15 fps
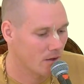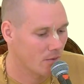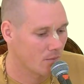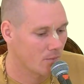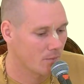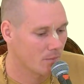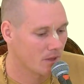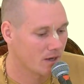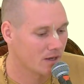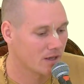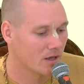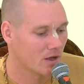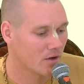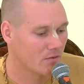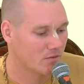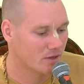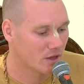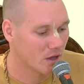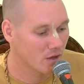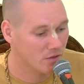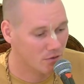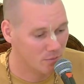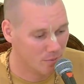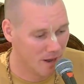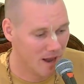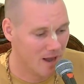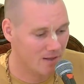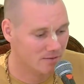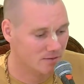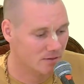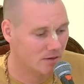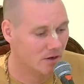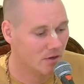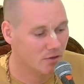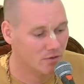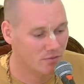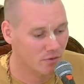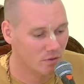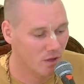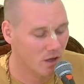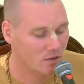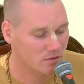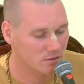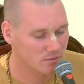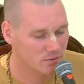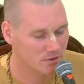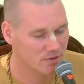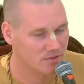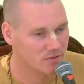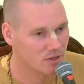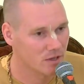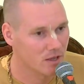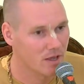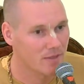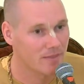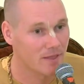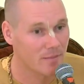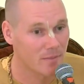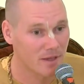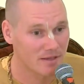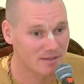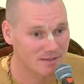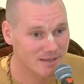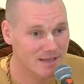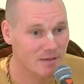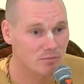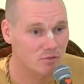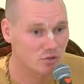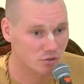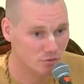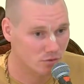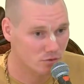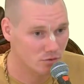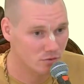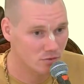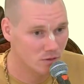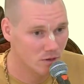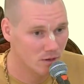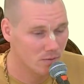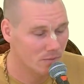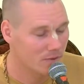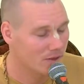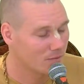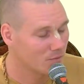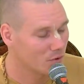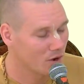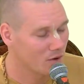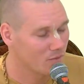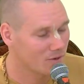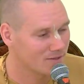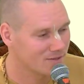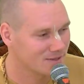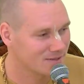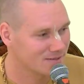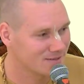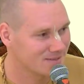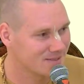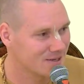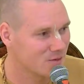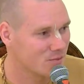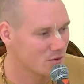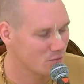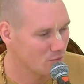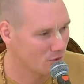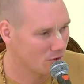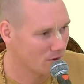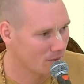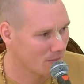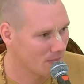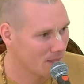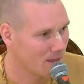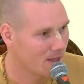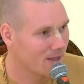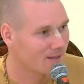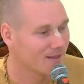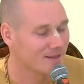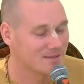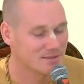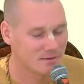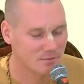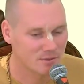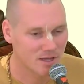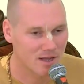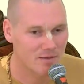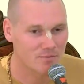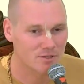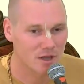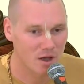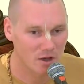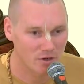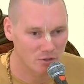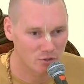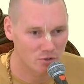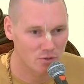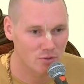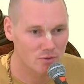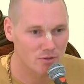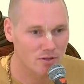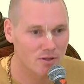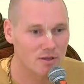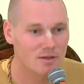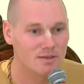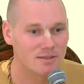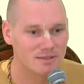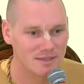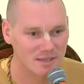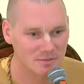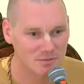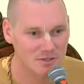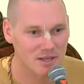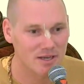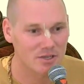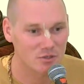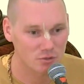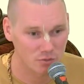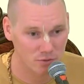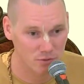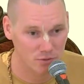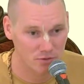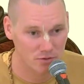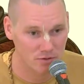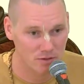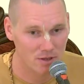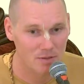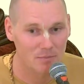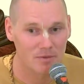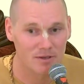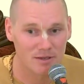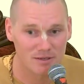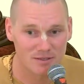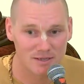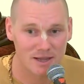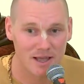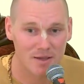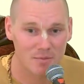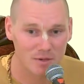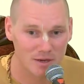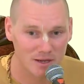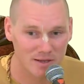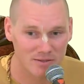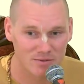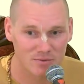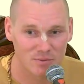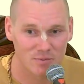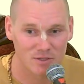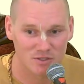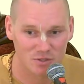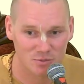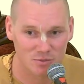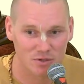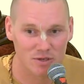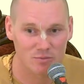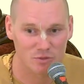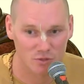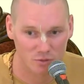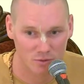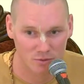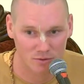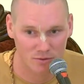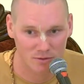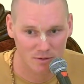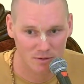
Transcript: many of the other paths and other philosophies, they may seem true, and Prabhupada says this in a purport, that sometimes untruth seems like truth because it emanates from the supreme truth.